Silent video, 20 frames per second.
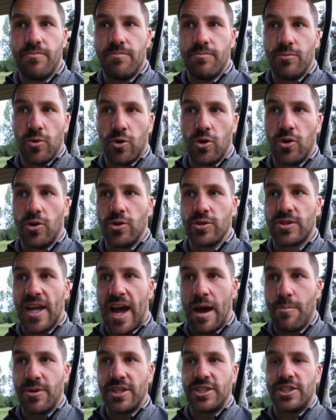more
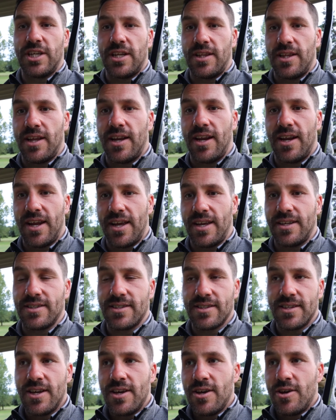damaging than it
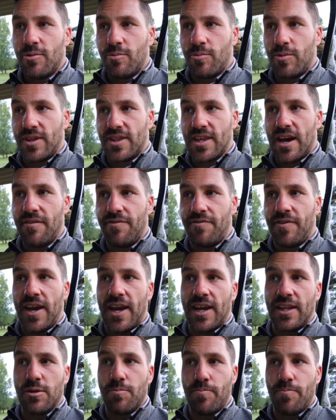is with that fade.